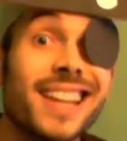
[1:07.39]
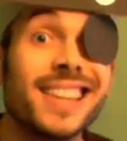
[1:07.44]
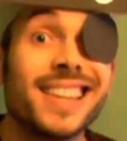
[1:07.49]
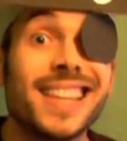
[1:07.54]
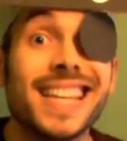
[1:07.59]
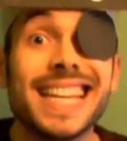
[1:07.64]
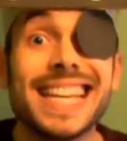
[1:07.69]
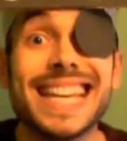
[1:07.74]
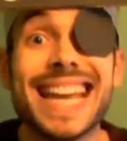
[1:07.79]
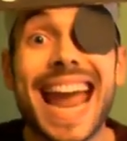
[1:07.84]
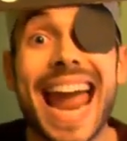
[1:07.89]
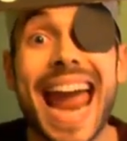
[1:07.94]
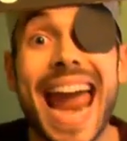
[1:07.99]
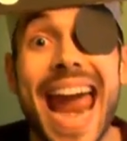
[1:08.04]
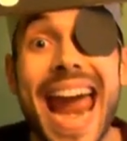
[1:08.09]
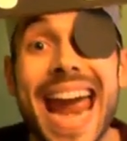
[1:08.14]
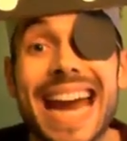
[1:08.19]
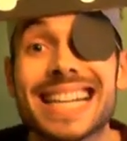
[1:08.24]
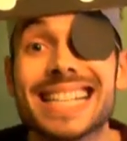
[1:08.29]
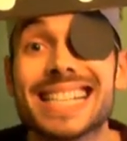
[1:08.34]
The
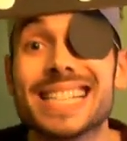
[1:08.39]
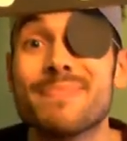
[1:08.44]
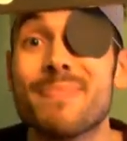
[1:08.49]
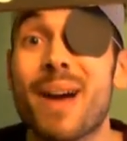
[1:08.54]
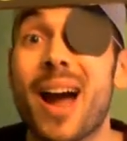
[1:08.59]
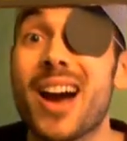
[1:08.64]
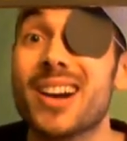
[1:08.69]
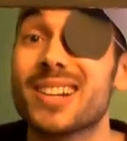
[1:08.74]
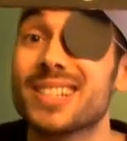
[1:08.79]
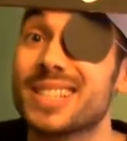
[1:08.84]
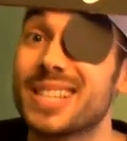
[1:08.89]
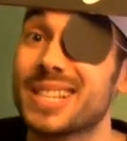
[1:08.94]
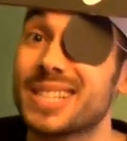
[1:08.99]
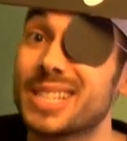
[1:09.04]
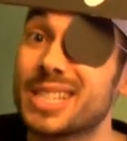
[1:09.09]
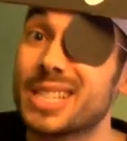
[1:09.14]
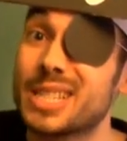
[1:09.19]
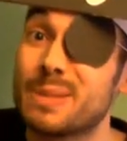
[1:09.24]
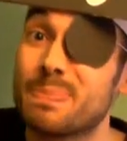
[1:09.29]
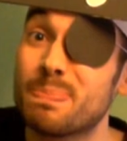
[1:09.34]
X marks the
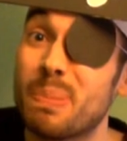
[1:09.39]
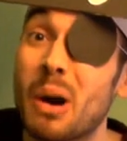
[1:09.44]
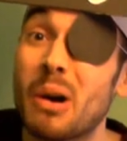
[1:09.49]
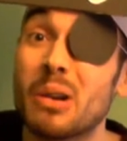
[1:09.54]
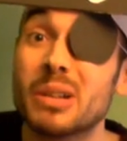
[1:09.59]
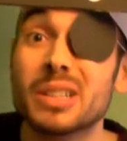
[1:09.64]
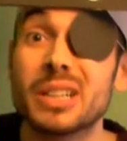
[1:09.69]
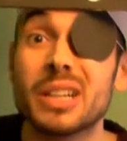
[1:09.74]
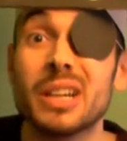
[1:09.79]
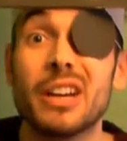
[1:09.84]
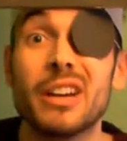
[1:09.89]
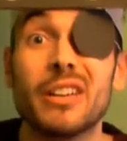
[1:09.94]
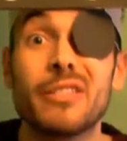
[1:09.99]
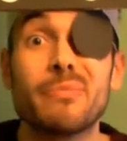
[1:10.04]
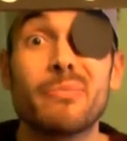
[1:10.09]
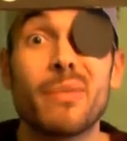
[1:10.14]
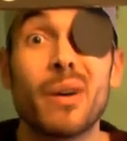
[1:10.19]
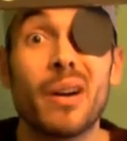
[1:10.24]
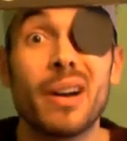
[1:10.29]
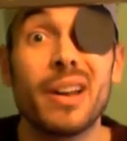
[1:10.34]
spot of
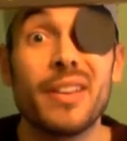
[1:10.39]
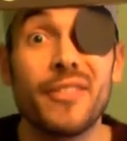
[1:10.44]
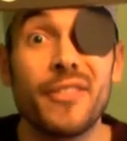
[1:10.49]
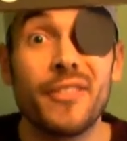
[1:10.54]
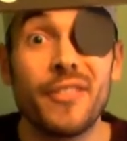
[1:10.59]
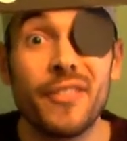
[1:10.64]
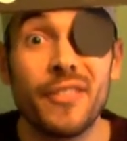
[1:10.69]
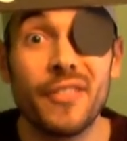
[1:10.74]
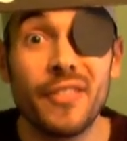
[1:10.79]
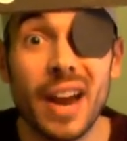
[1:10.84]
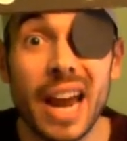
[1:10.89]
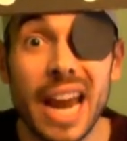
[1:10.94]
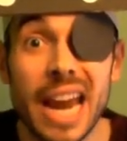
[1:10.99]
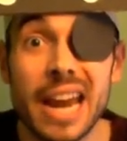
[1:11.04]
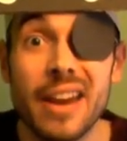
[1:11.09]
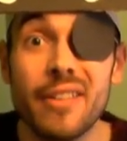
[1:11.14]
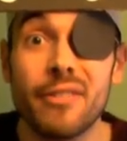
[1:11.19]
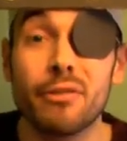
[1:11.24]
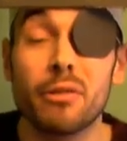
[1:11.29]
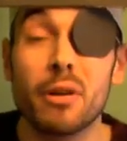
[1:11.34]
my
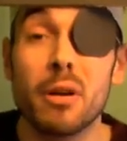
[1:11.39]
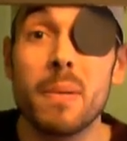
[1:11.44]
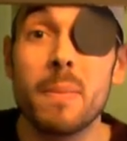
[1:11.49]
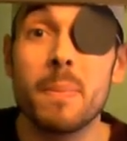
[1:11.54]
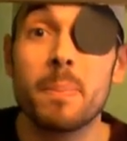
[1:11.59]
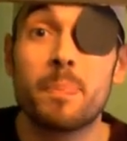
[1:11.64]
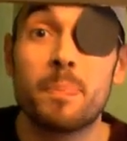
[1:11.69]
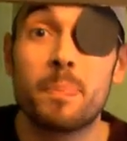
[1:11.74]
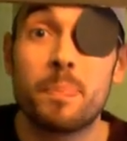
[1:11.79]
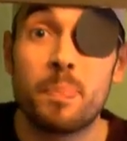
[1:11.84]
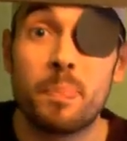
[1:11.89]
favourite